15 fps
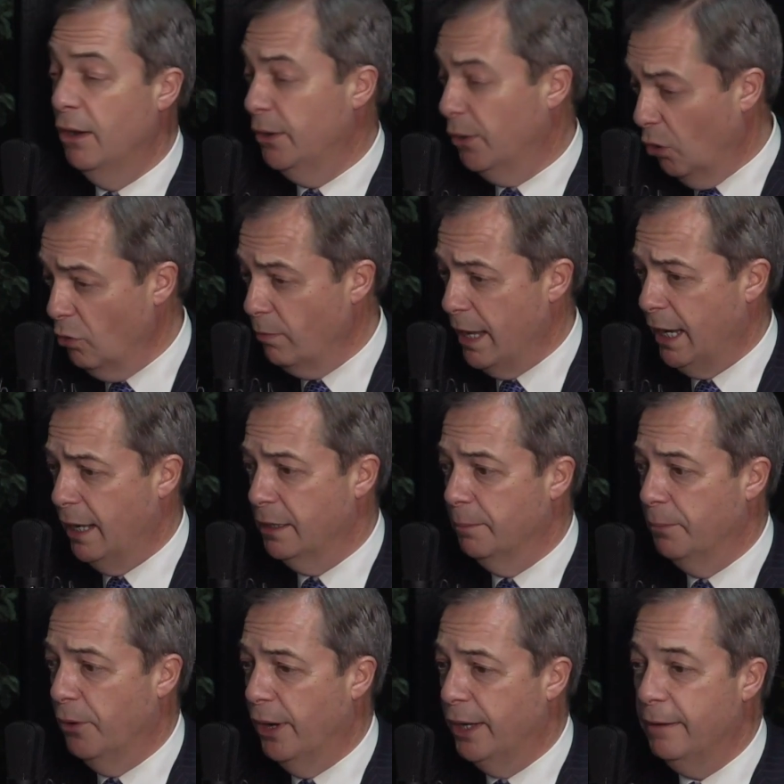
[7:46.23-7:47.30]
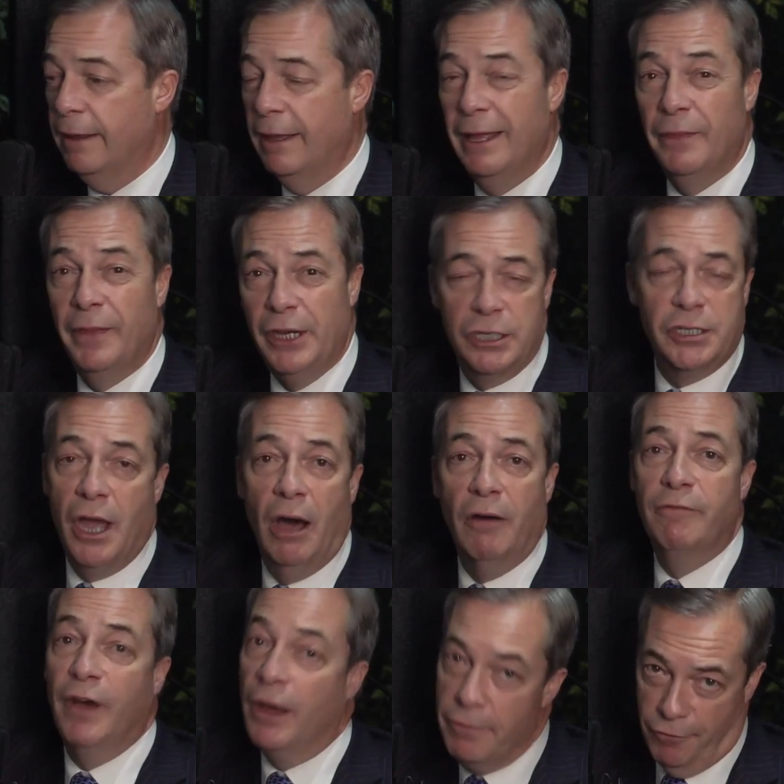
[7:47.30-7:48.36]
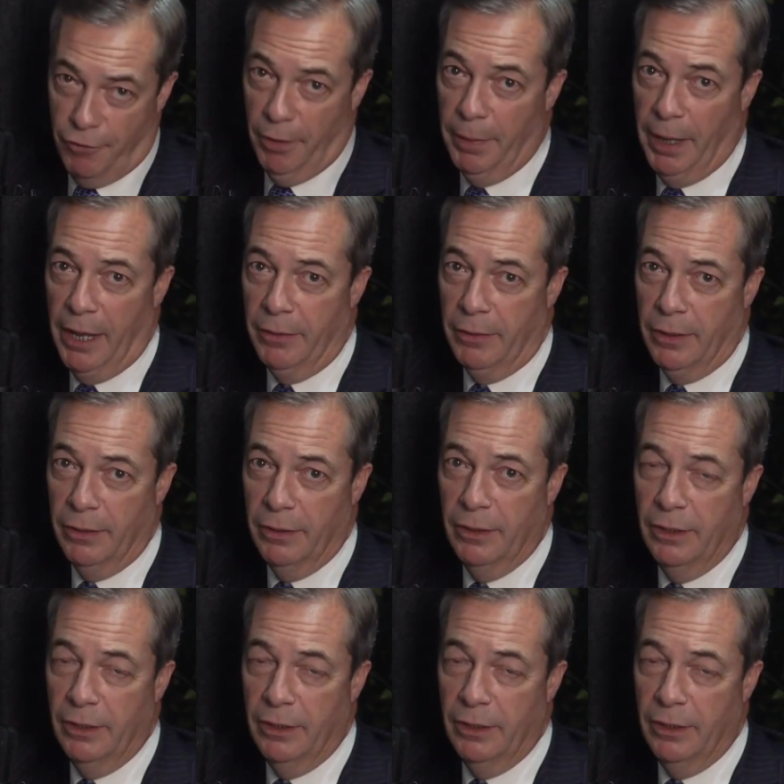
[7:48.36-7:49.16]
all making the point they just can't vote for a bloke